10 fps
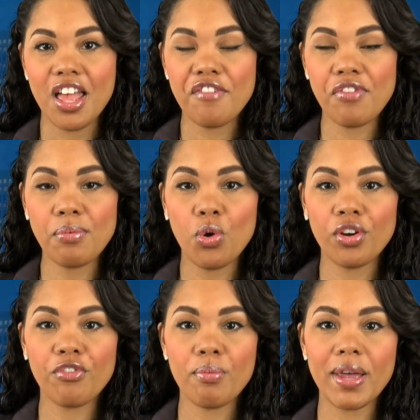For more
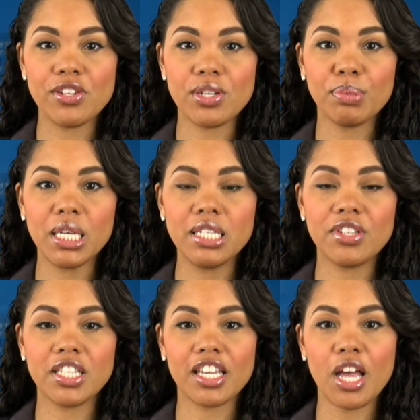information, please
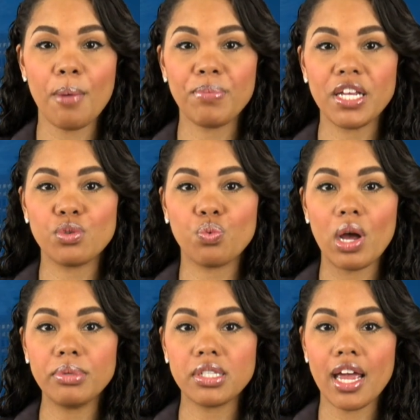visit the company's
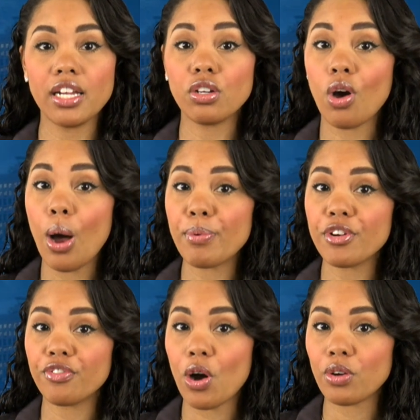website,
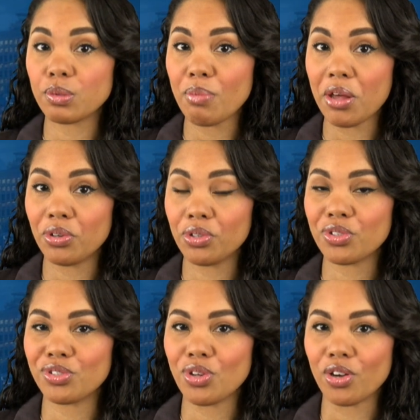
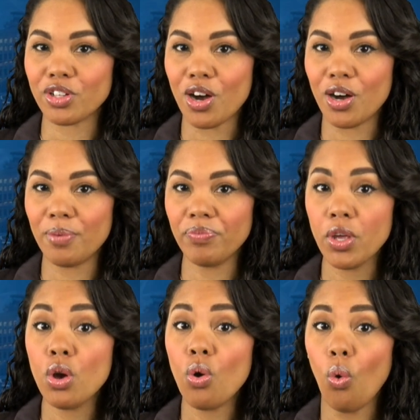copperfoxmetals.com,
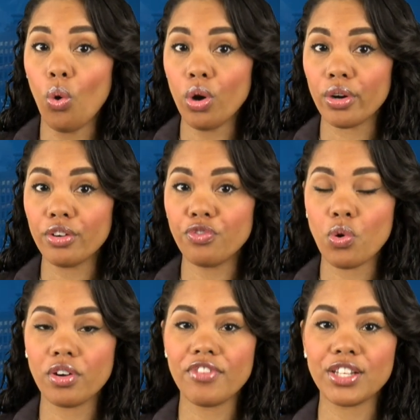or
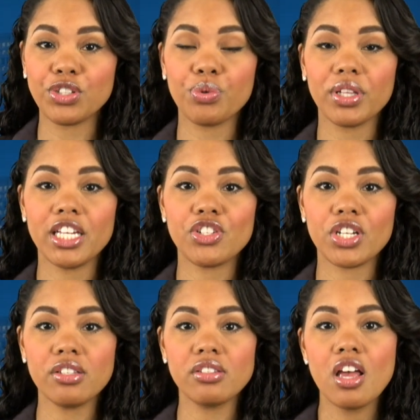for investor
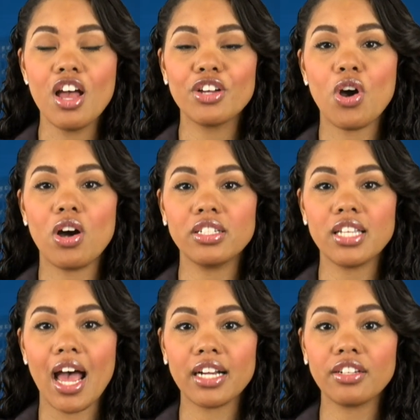relations,
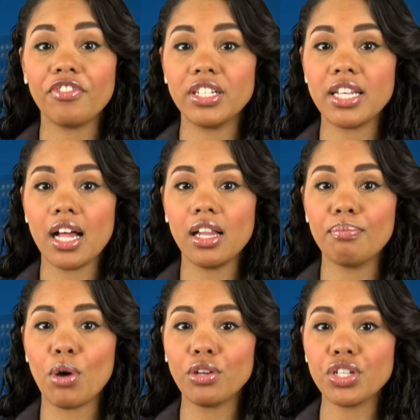contact Fidel
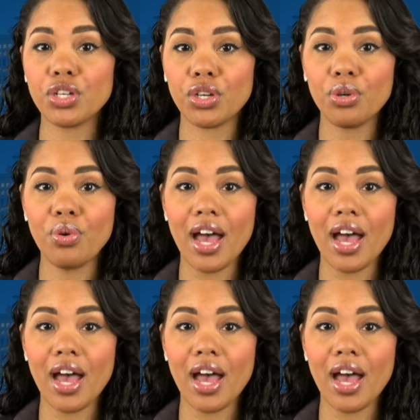Montague